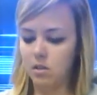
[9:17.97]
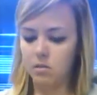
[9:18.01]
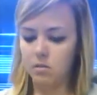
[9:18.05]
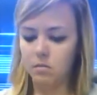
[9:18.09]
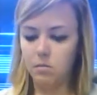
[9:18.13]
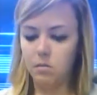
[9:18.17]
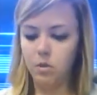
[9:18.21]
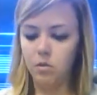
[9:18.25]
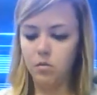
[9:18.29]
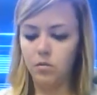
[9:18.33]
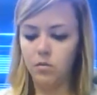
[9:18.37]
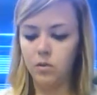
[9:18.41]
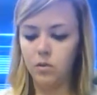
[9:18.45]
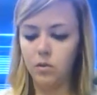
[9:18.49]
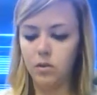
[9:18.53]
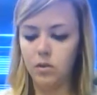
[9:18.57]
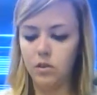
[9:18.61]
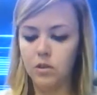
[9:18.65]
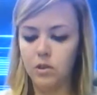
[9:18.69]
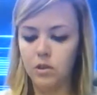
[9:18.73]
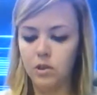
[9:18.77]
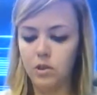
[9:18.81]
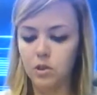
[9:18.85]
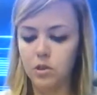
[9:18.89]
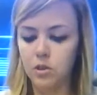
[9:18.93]
Move
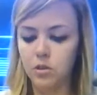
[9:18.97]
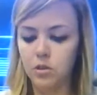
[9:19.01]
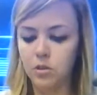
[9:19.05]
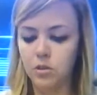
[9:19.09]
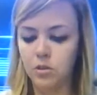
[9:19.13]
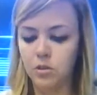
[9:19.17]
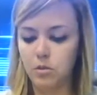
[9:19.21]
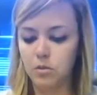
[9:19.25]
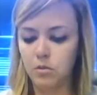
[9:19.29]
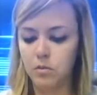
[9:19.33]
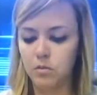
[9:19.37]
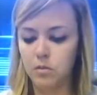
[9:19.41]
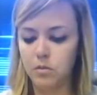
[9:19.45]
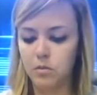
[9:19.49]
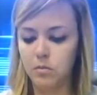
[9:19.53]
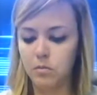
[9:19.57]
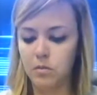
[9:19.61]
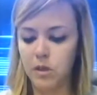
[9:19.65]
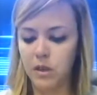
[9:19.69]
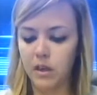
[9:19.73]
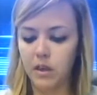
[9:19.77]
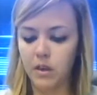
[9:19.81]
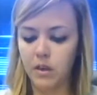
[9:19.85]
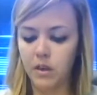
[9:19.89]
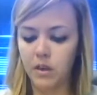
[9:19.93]
on to
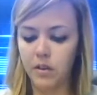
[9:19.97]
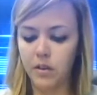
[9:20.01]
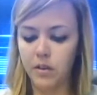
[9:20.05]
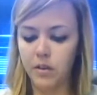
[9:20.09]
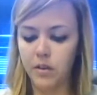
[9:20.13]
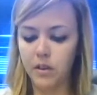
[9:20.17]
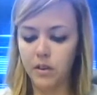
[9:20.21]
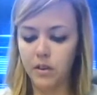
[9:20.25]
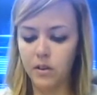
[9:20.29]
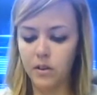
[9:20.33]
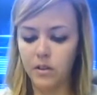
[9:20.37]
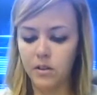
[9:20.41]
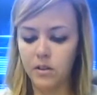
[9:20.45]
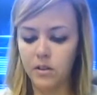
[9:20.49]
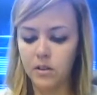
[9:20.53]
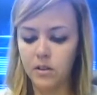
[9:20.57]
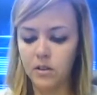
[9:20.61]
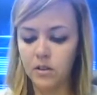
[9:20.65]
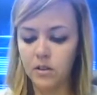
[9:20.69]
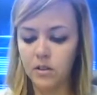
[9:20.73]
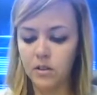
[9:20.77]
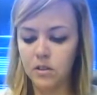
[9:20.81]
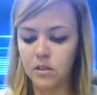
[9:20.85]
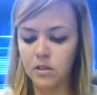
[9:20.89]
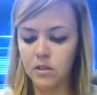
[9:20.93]
my other
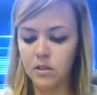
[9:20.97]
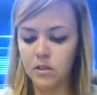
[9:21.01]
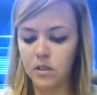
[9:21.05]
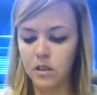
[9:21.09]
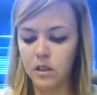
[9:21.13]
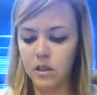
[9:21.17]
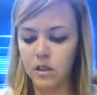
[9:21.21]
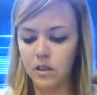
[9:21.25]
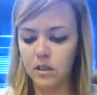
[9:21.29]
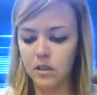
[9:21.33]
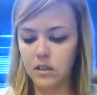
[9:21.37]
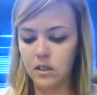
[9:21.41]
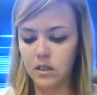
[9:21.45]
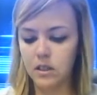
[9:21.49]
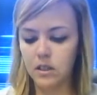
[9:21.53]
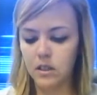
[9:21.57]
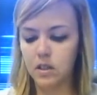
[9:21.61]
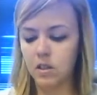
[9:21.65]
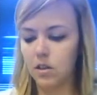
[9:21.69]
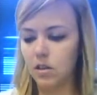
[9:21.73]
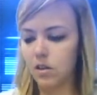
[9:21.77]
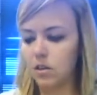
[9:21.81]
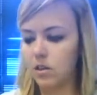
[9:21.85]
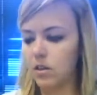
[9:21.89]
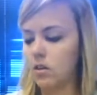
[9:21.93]
set
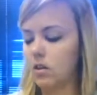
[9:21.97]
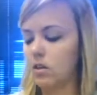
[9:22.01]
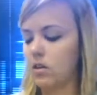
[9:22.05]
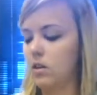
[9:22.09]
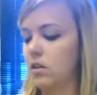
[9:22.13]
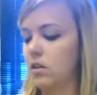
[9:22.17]
here.